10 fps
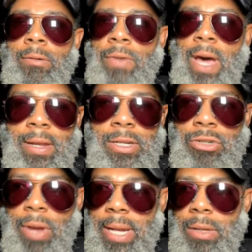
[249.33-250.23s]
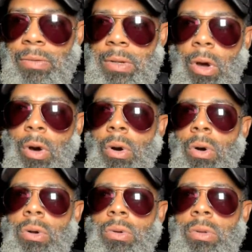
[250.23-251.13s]
find attractive in
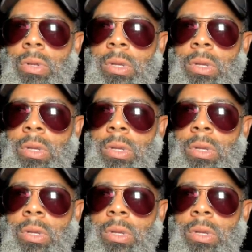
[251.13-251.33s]
all